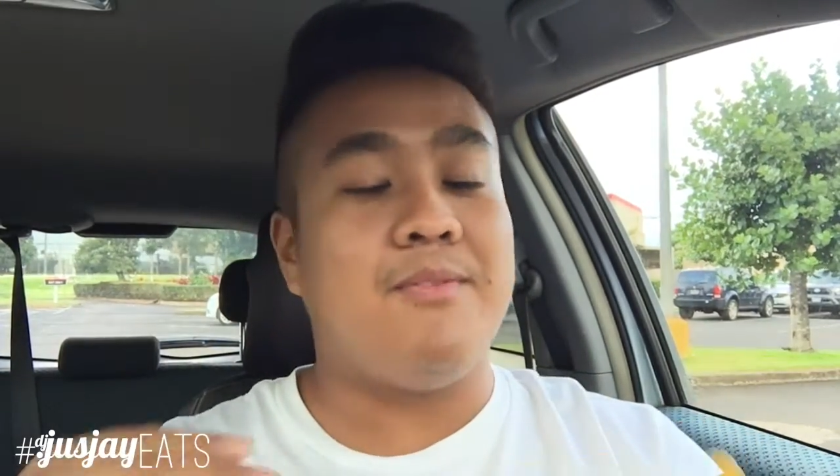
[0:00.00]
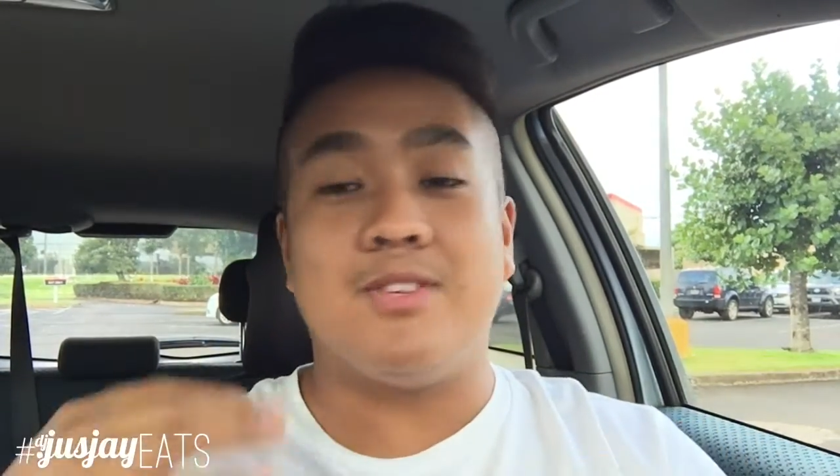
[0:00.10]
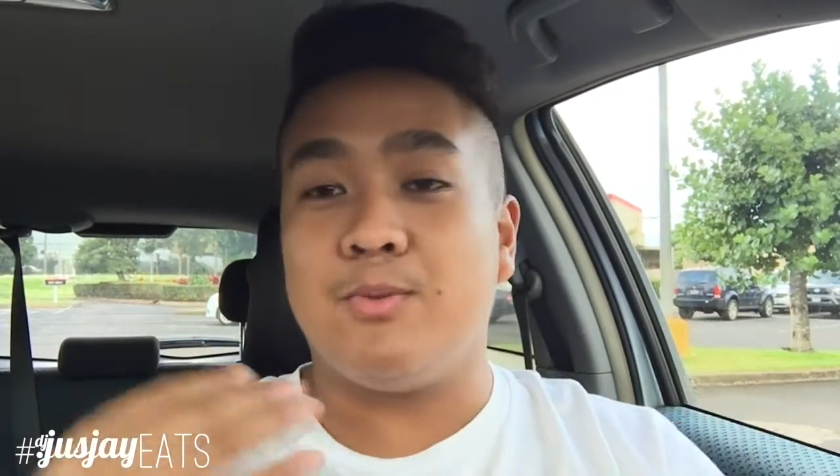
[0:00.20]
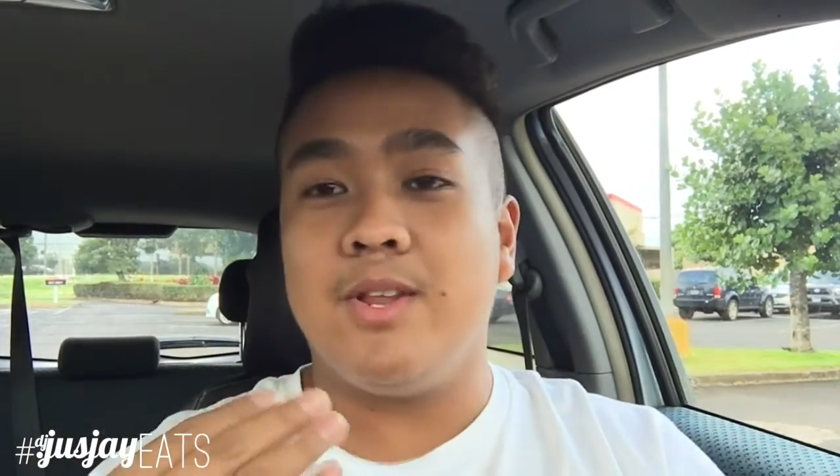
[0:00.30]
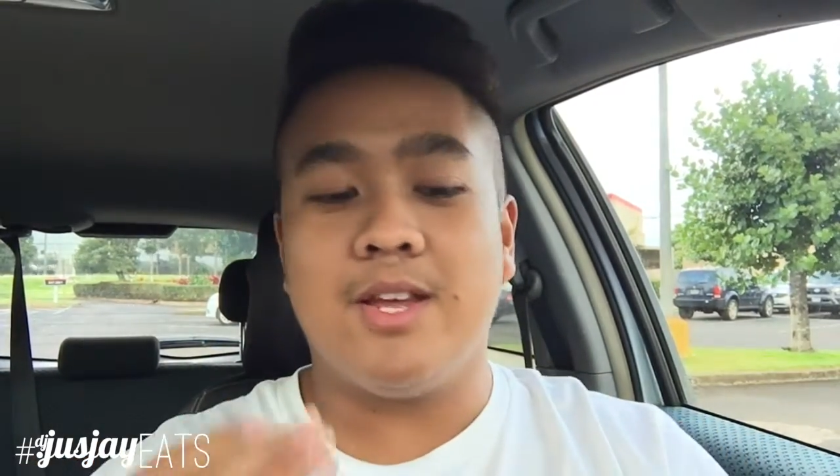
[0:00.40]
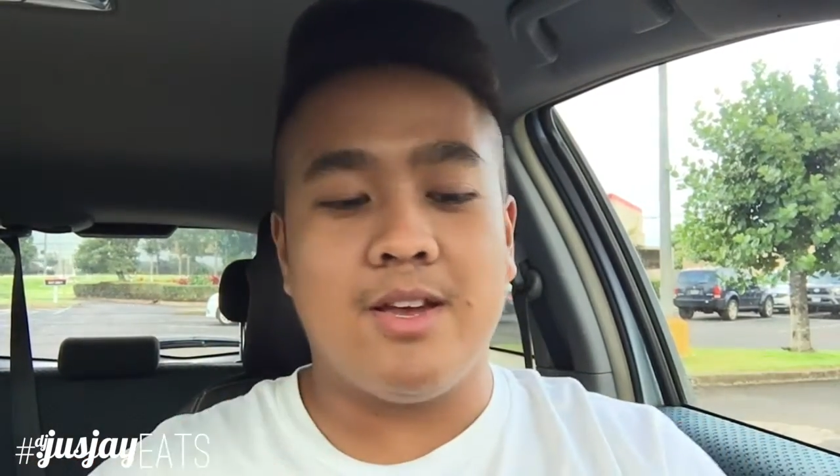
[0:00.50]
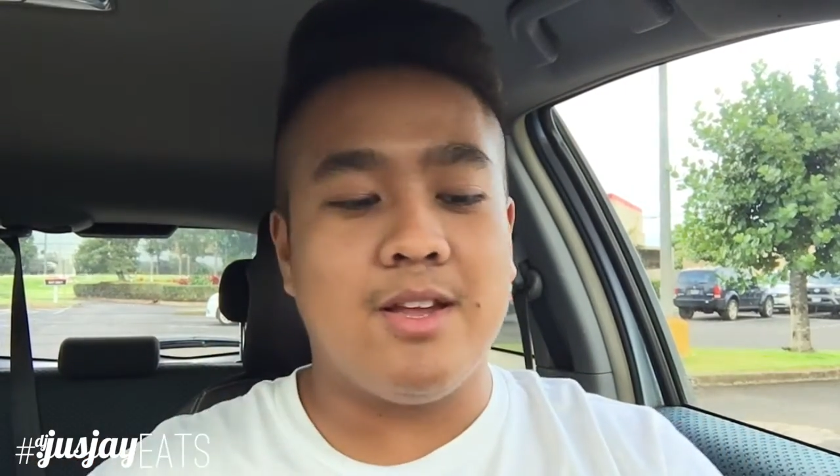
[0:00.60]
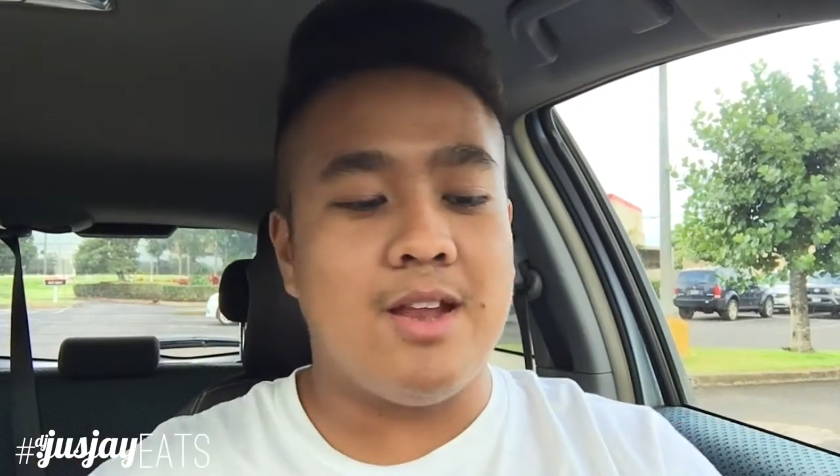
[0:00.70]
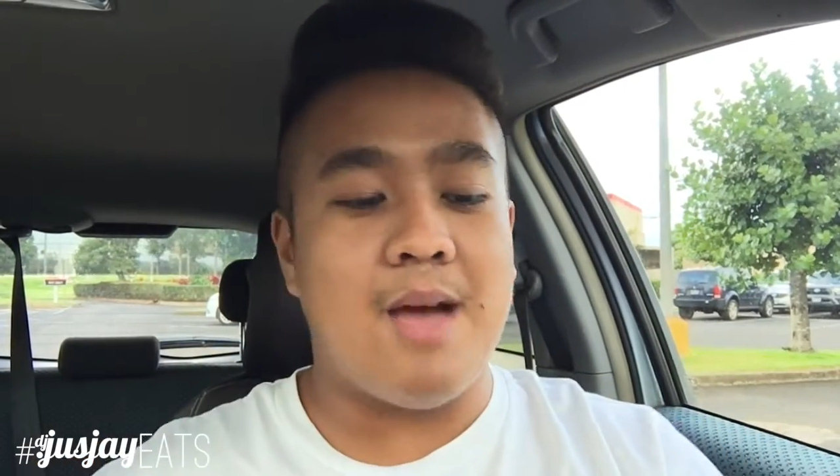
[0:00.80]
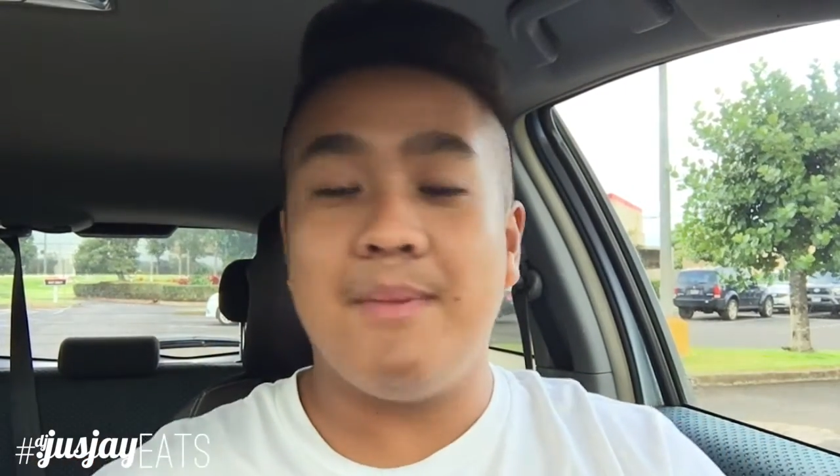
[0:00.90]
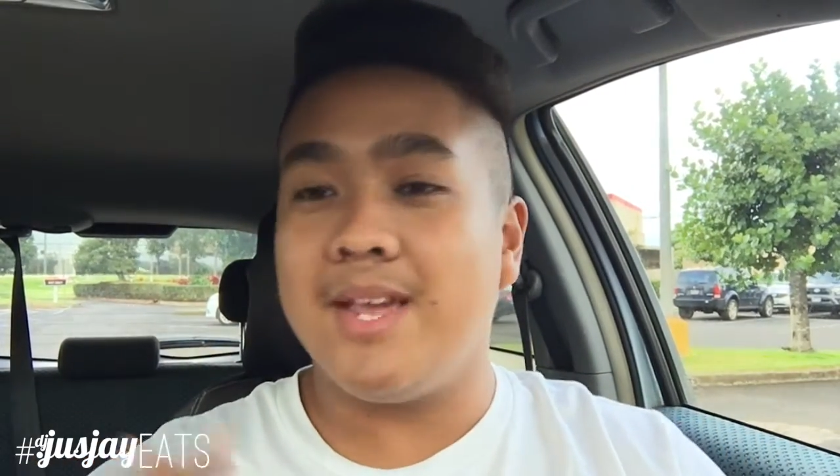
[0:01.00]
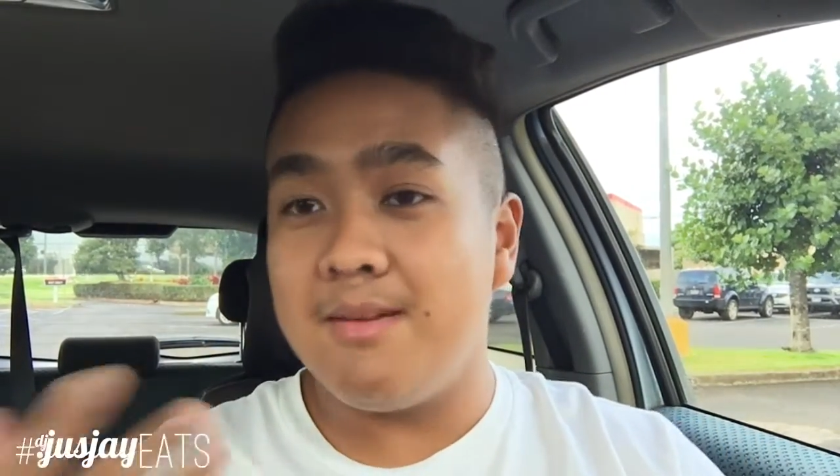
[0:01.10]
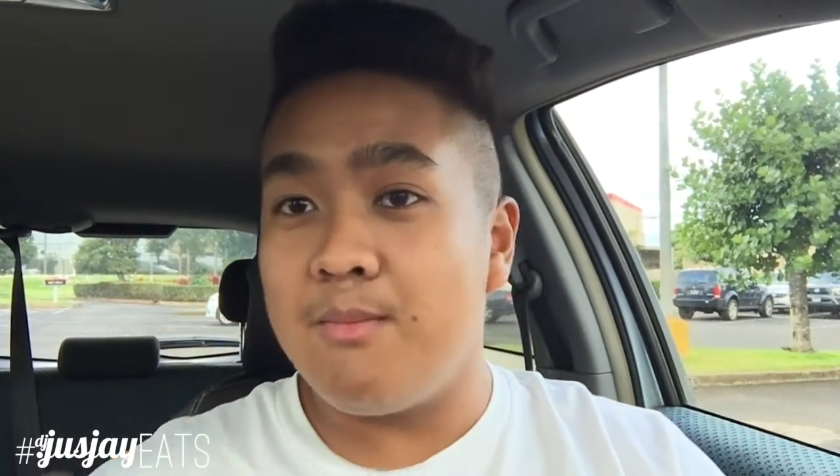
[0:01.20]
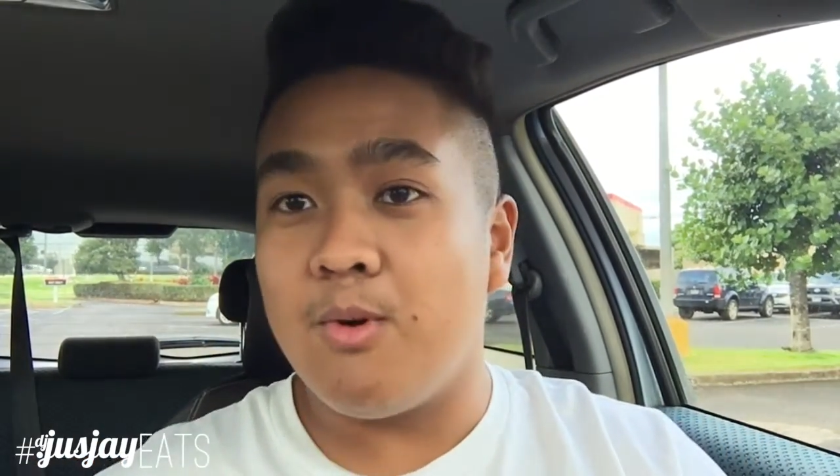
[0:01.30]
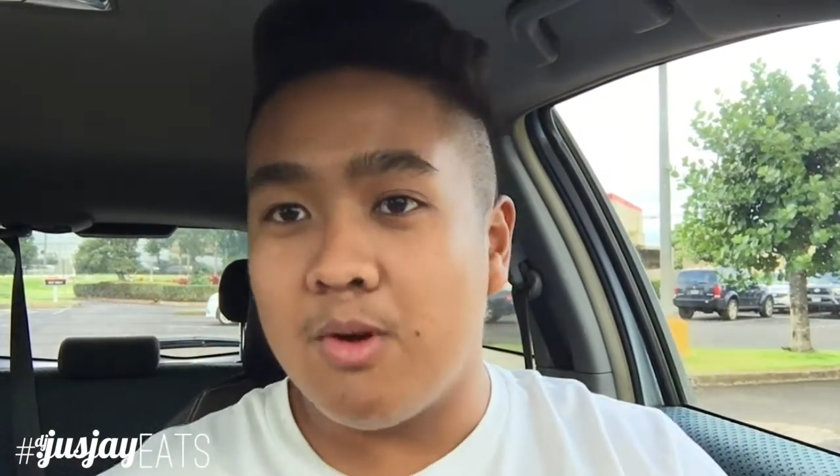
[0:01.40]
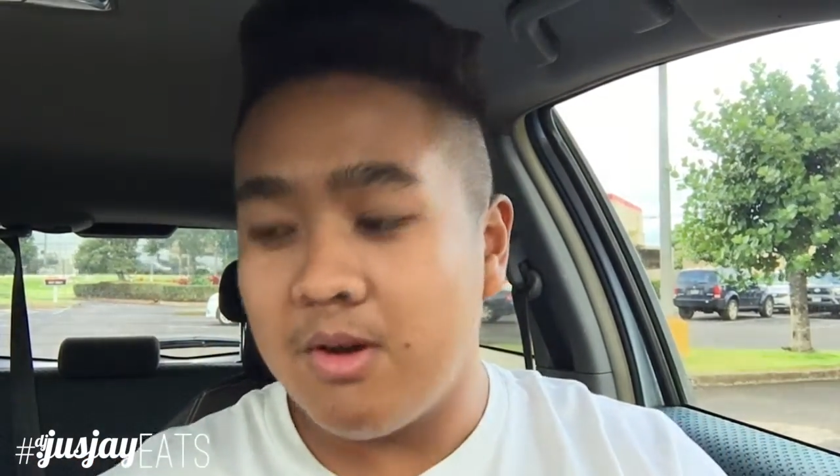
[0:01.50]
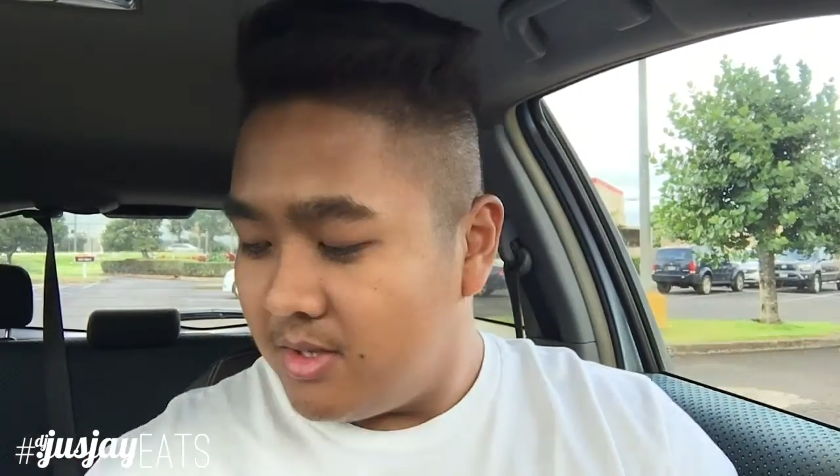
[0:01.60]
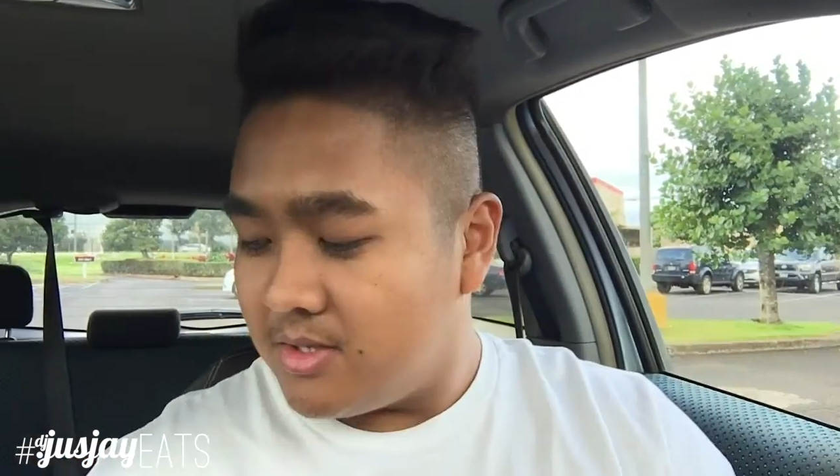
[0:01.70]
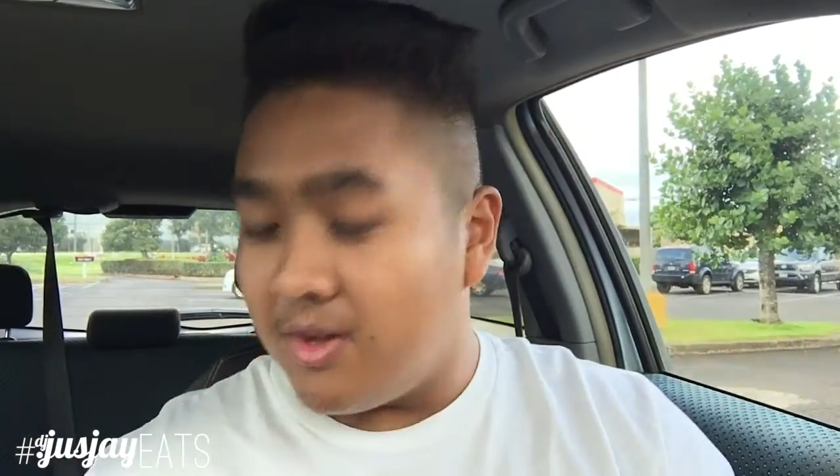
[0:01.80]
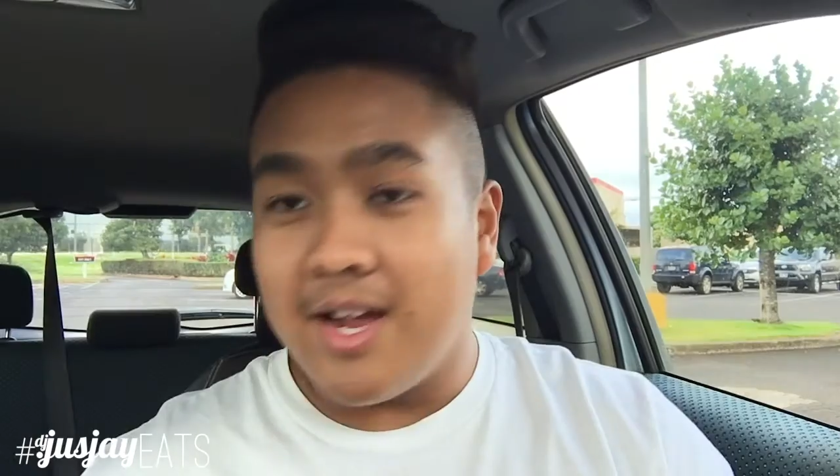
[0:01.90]
If it's really good, I'm gonna get more.
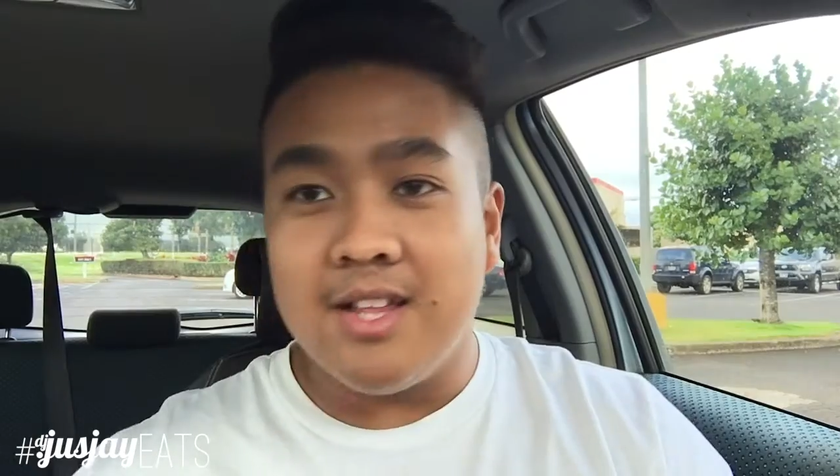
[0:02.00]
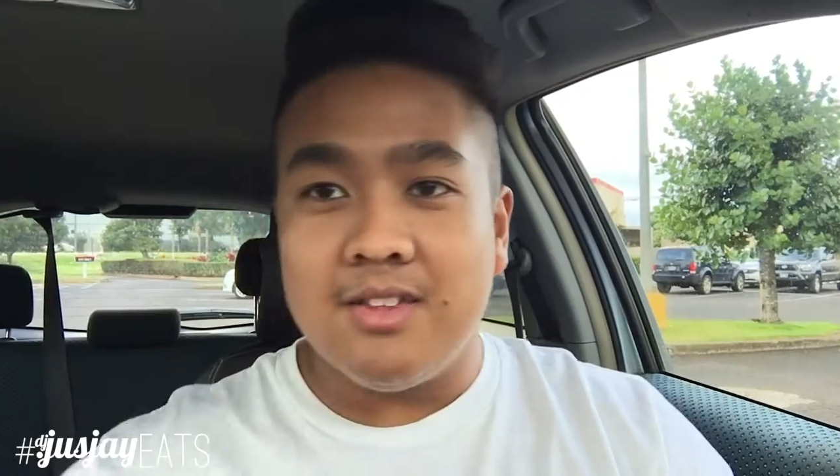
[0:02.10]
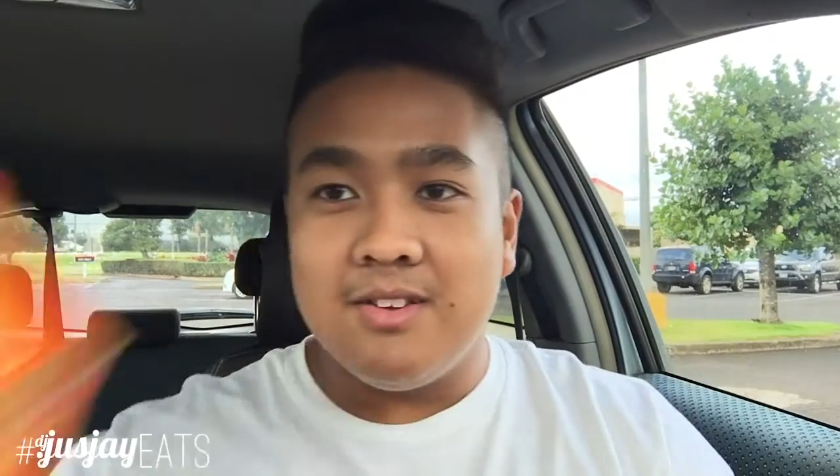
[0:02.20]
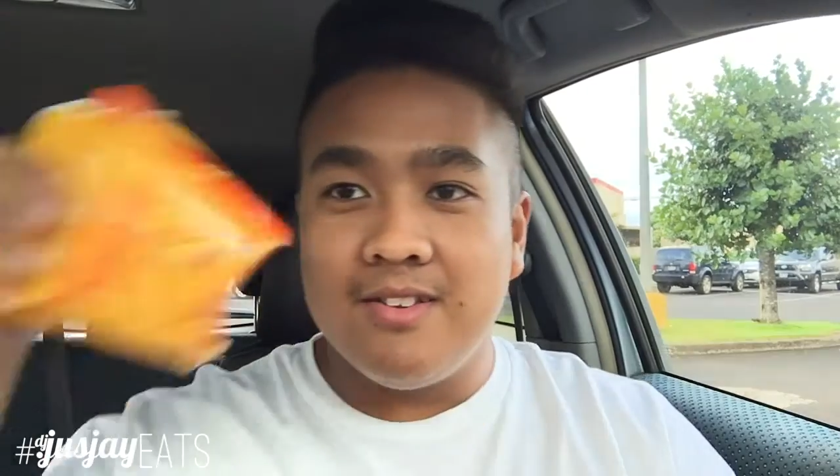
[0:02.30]
So I got two.